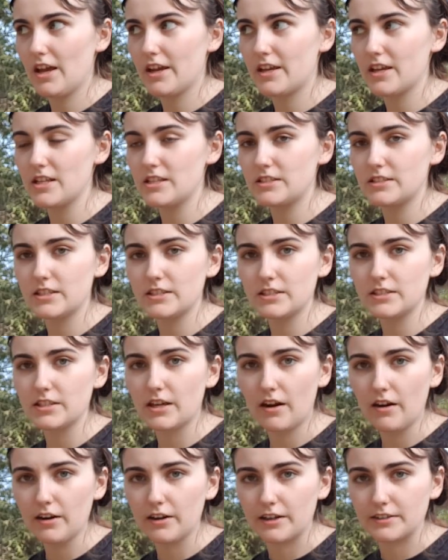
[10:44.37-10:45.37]
it's just
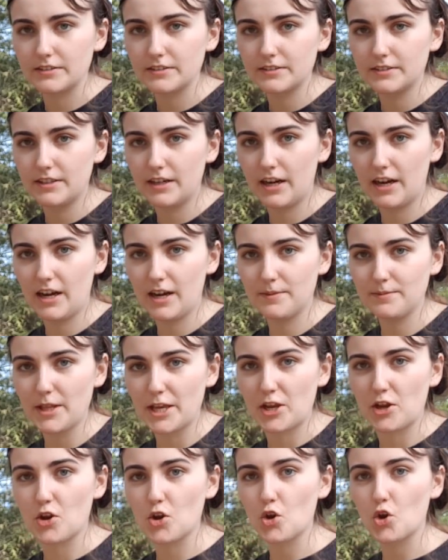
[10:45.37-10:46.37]
hard. Like